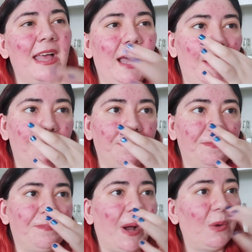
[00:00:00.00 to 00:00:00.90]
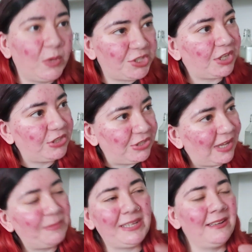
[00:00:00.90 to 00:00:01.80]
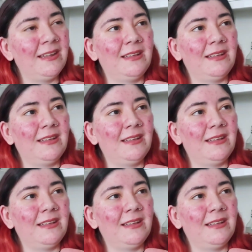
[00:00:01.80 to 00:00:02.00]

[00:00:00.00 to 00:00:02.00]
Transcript: But I wish I mean,